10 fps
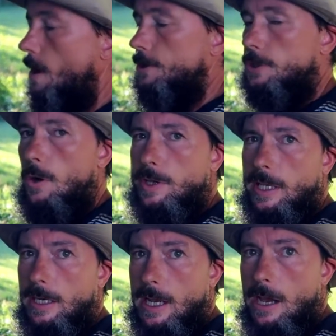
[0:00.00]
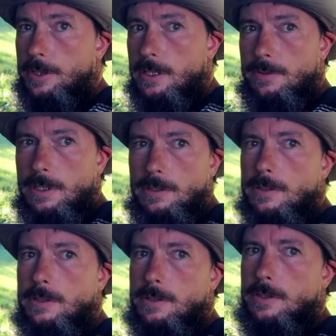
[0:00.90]
while you're going in and out
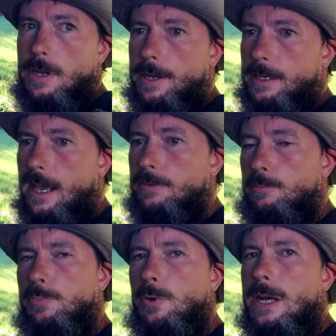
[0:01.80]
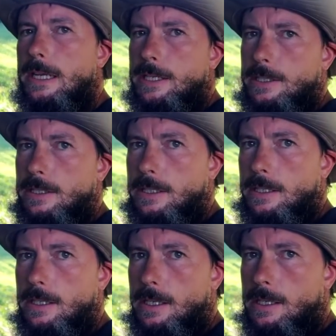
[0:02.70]
even, you're not going to have a break
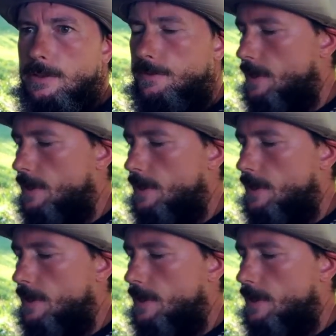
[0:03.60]
in